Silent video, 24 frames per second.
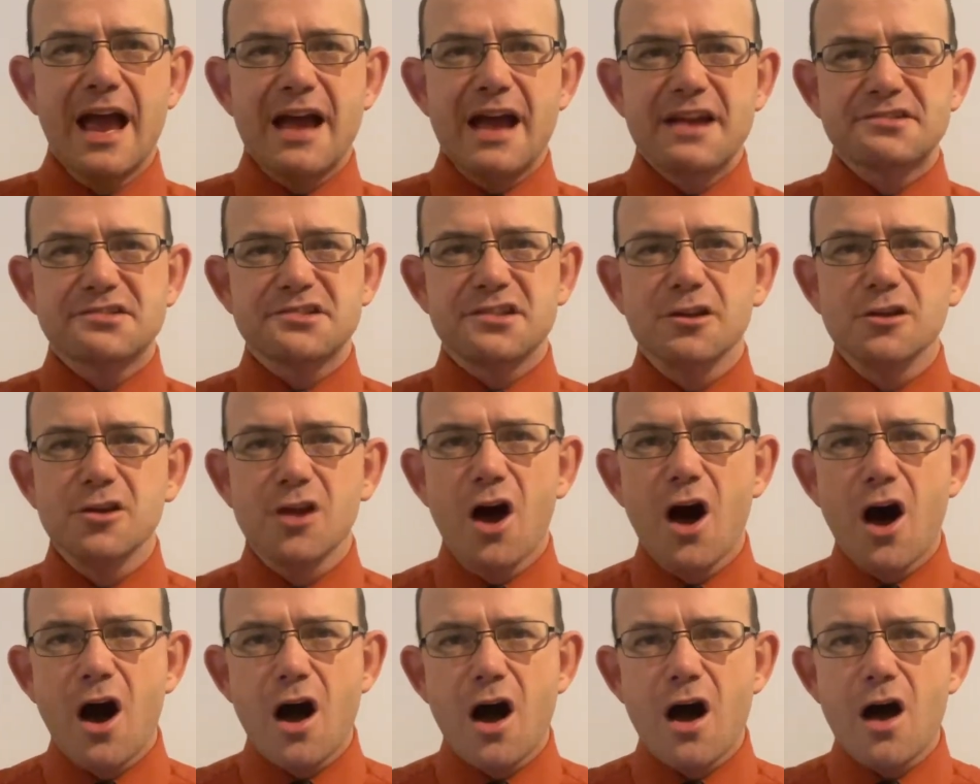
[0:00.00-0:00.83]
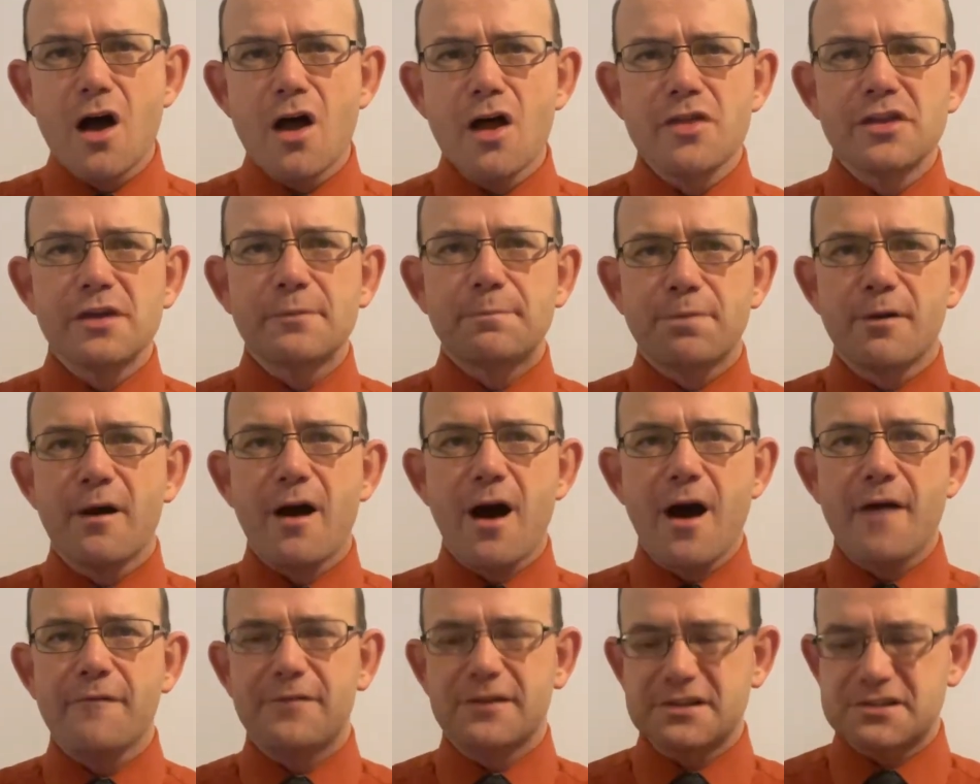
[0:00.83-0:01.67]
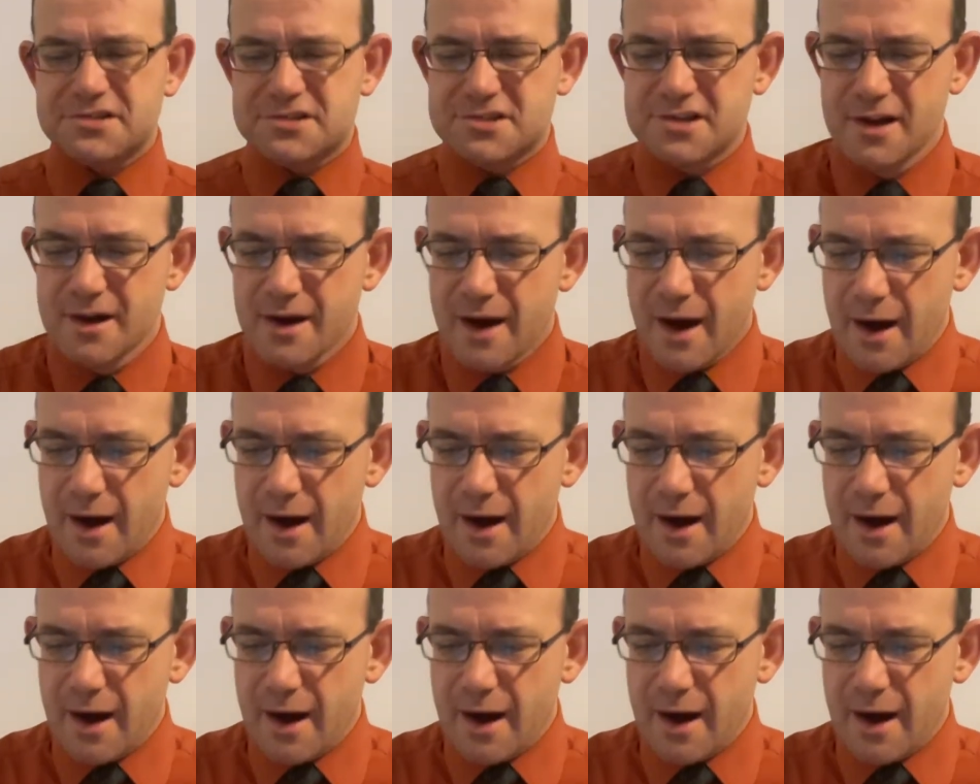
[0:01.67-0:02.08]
as the law and the prophets